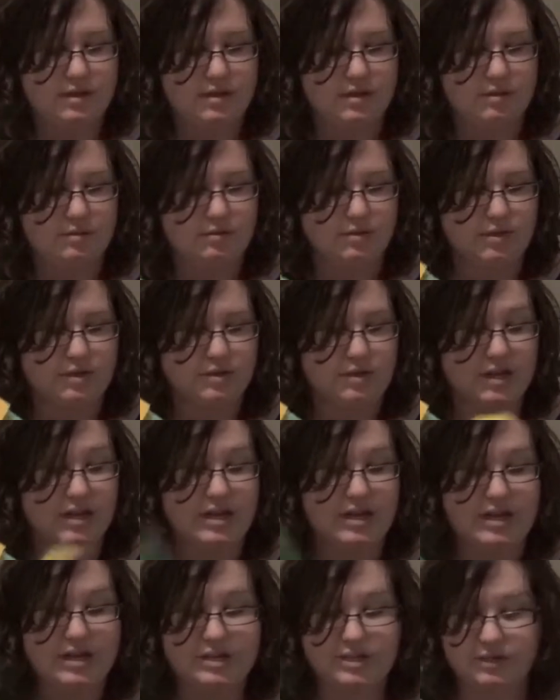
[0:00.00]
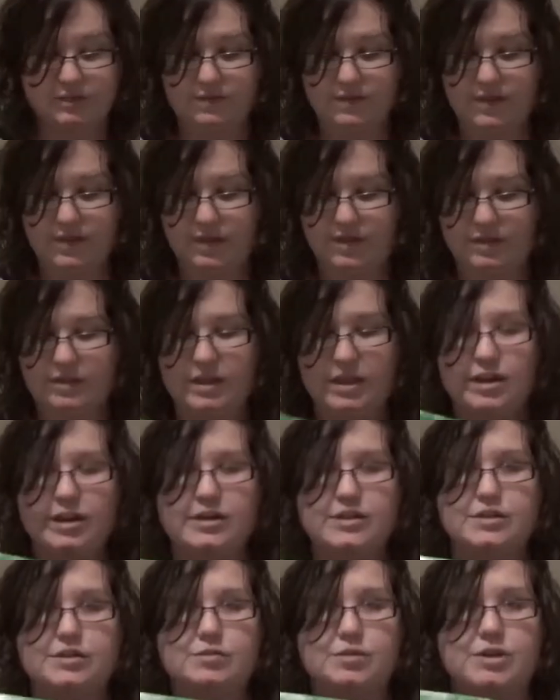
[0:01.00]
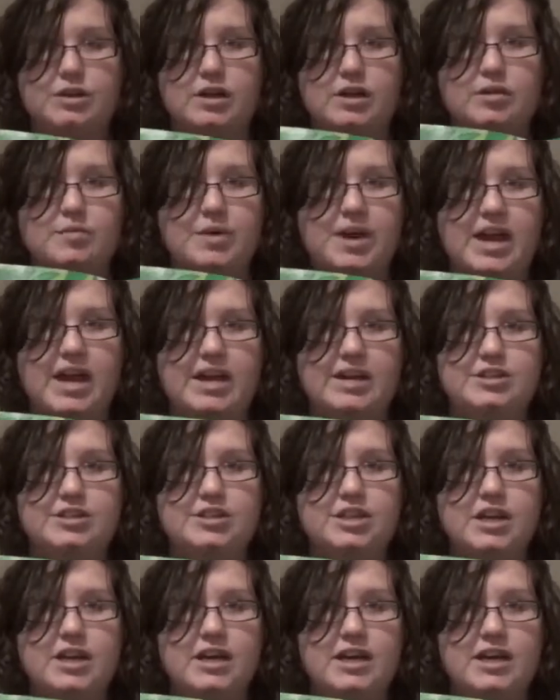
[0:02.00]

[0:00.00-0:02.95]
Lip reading: that each of the lyrics is written on a page,